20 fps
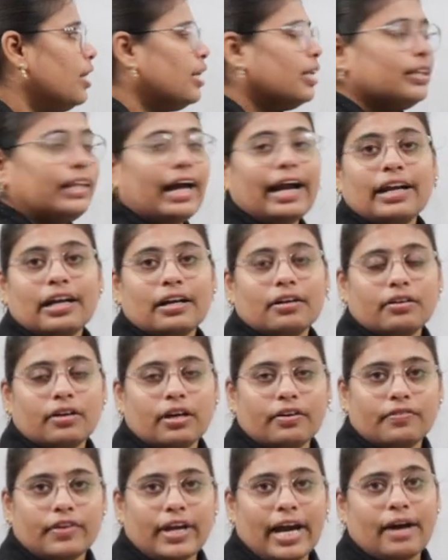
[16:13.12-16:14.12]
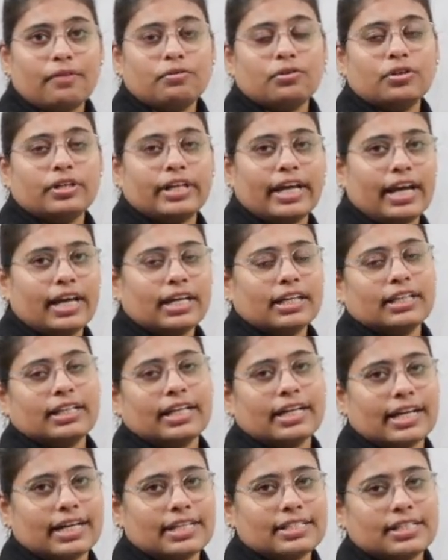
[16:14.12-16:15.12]
that we have to take in the
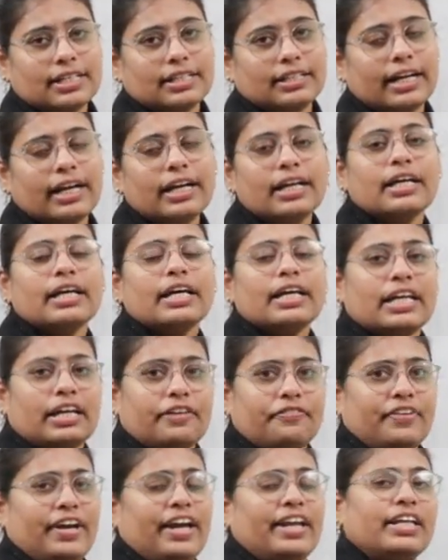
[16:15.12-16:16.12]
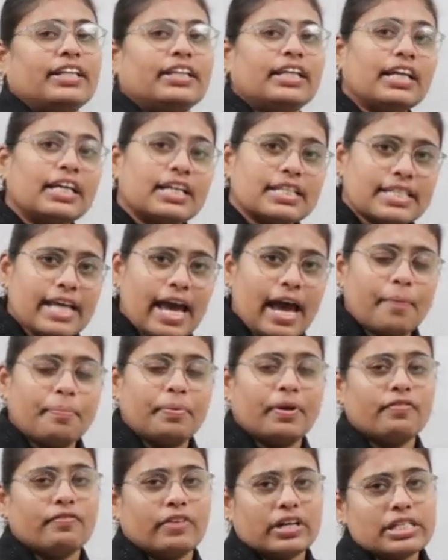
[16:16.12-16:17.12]
consent that if anything is
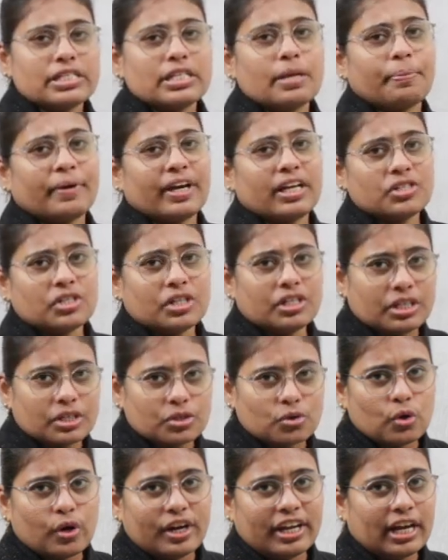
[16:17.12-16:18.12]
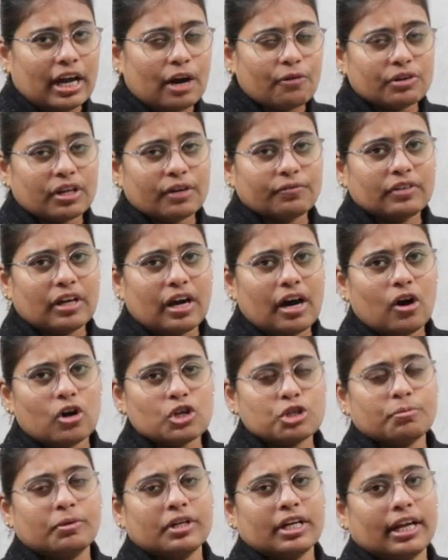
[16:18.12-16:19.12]
happened once the patient is going out of the
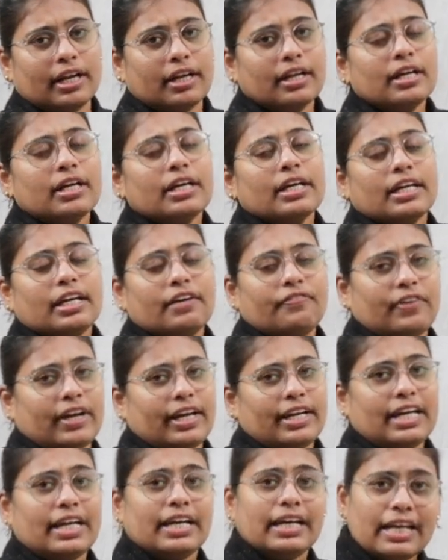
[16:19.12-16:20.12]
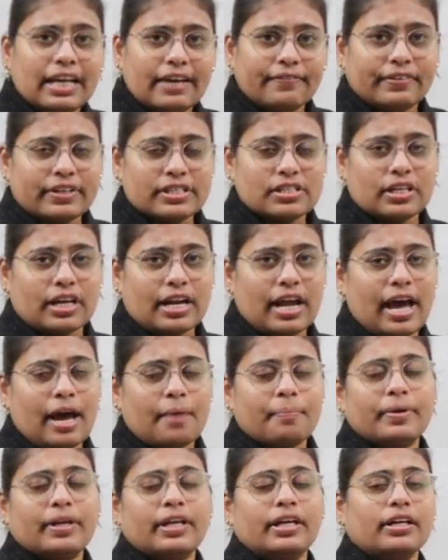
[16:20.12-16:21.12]
hospital, if any ill effects are
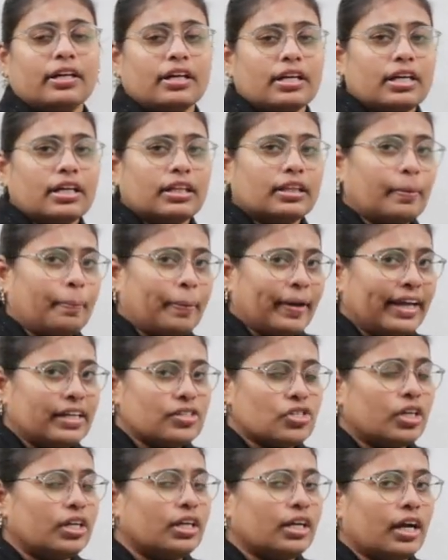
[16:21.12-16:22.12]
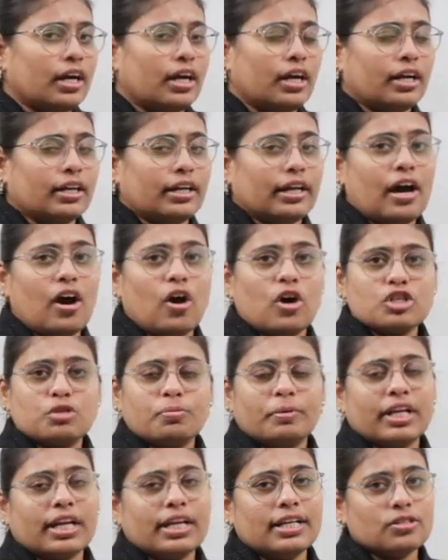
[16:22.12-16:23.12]
happening, the patient, the
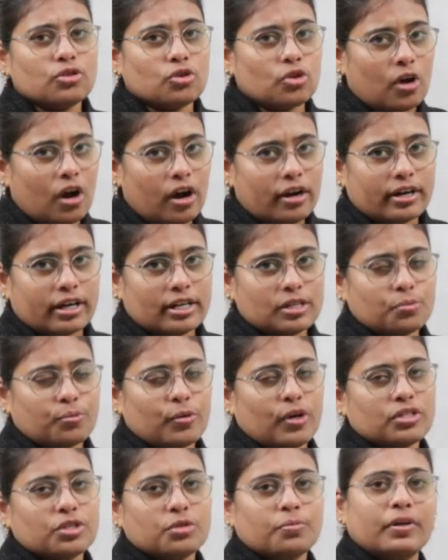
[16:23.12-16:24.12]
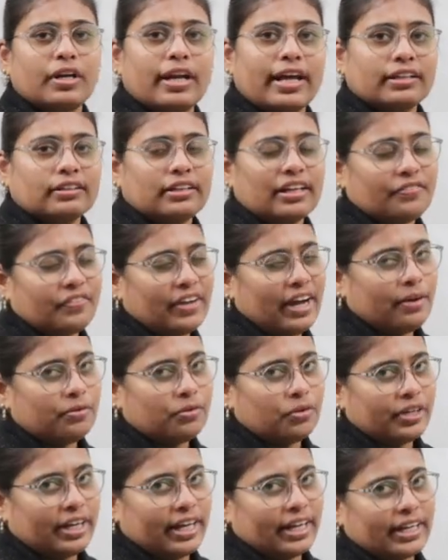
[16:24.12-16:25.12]
hospital is not responsible, like that we have
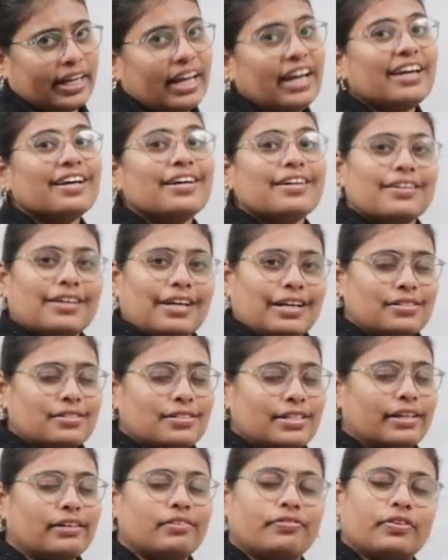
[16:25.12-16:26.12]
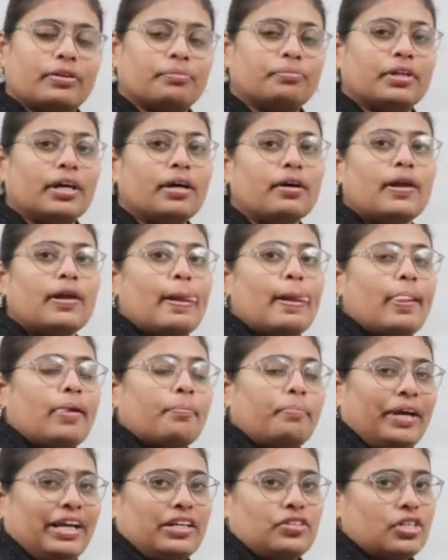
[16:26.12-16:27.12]
to take a consent from the
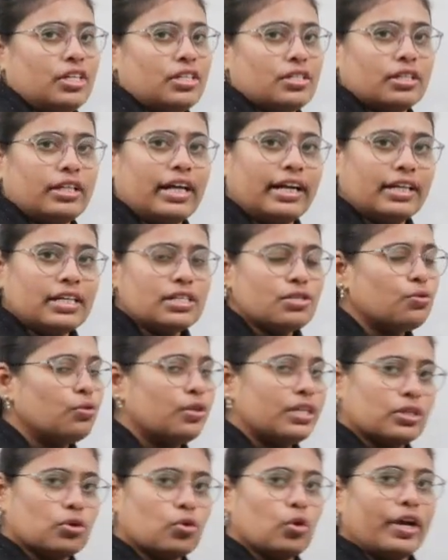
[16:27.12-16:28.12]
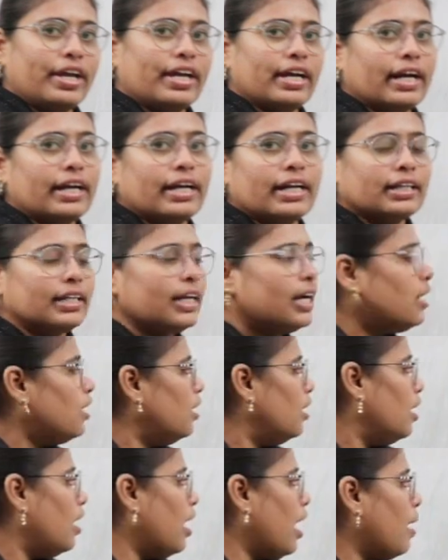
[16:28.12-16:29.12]
patients, that is who is going under the
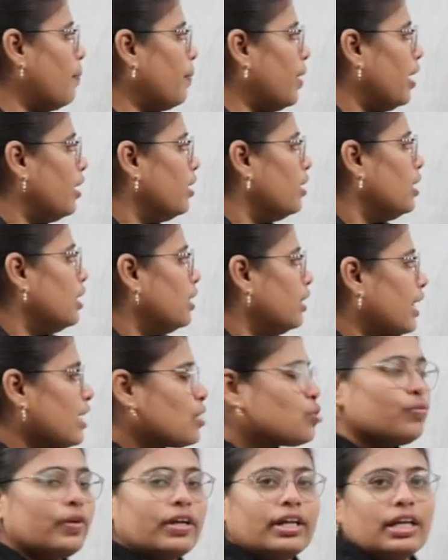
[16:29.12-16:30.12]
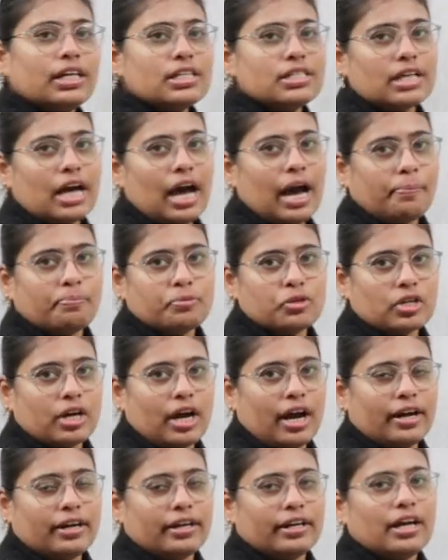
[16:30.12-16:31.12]
Lama. Next one is
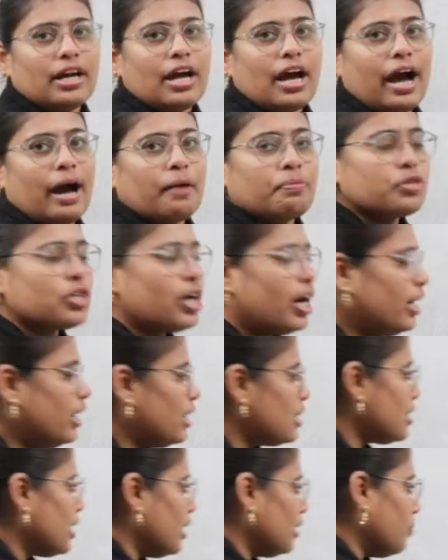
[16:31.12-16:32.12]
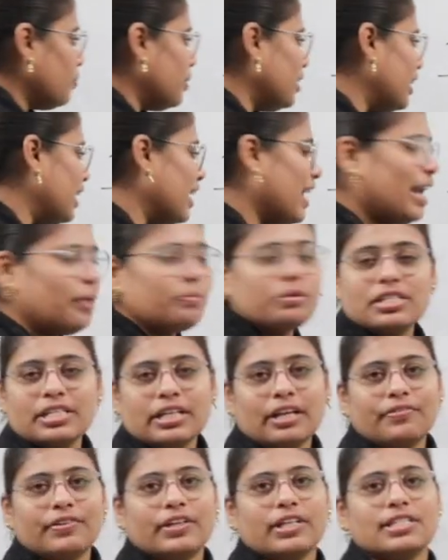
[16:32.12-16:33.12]
abscond. Abscond is nothing, in the name
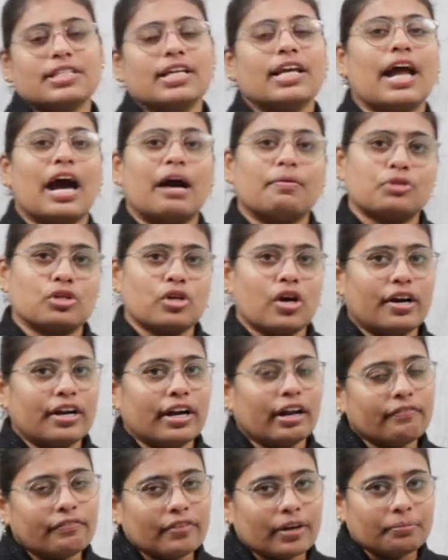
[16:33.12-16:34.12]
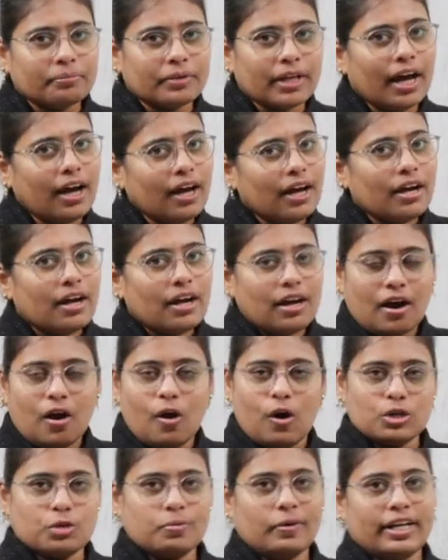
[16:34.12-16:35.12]
itself it is there, absconding from the
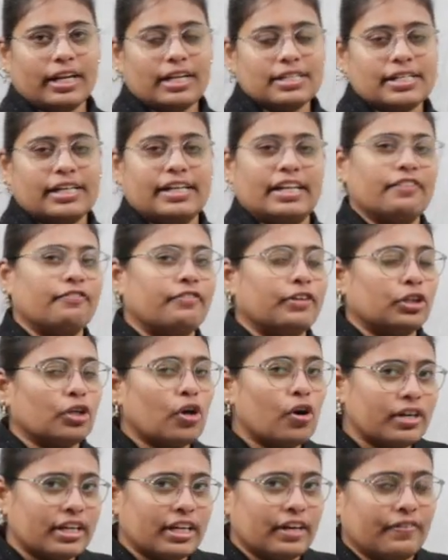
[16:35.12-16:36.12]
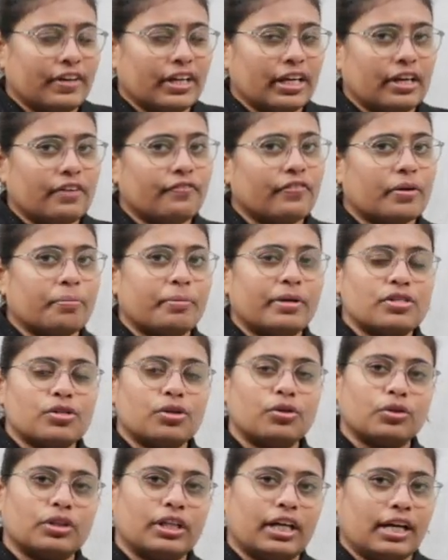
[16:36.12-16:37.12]
hospital setting without giving
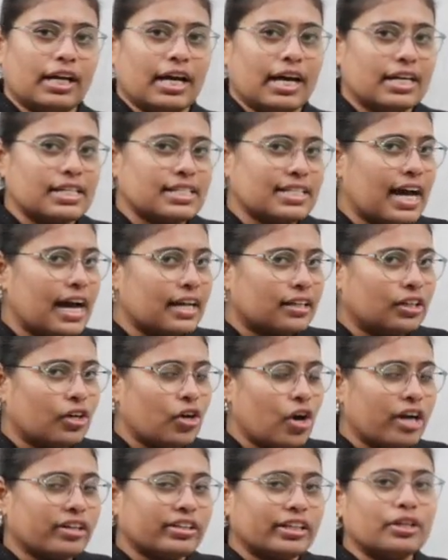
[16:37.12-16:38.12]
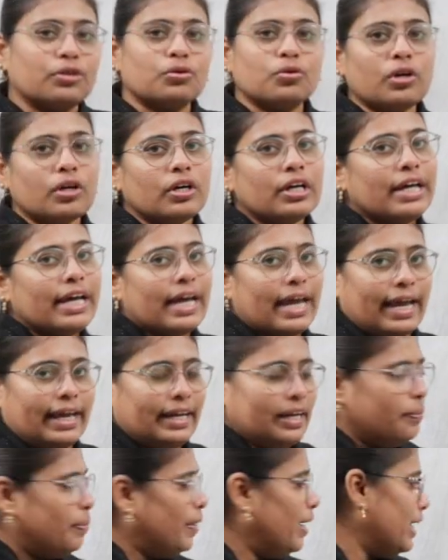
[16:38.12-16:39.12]
information to the nurse or the doctor to
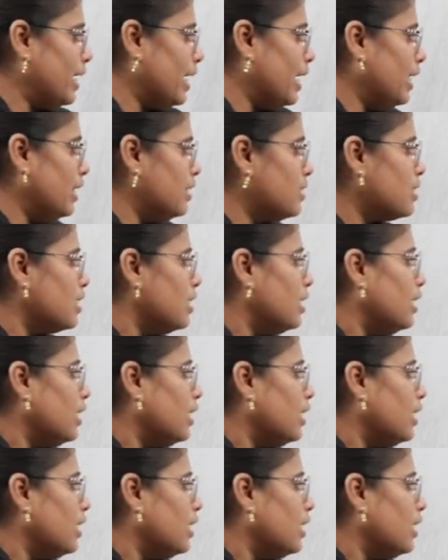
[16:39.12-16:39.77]
anybody else.